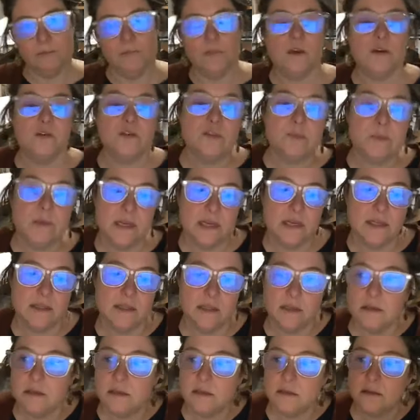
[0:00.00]
those
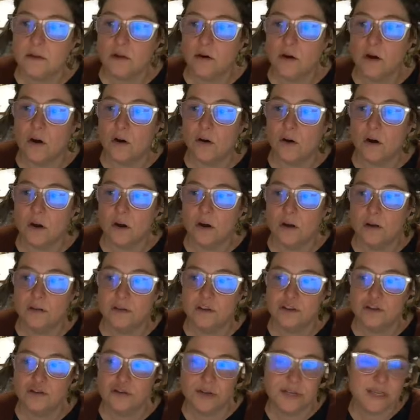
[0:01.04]
pieces, they're all called
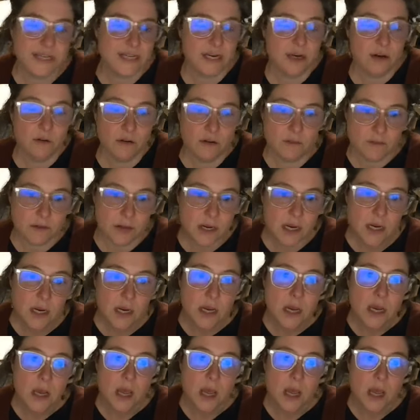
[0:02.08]
stratigraphy.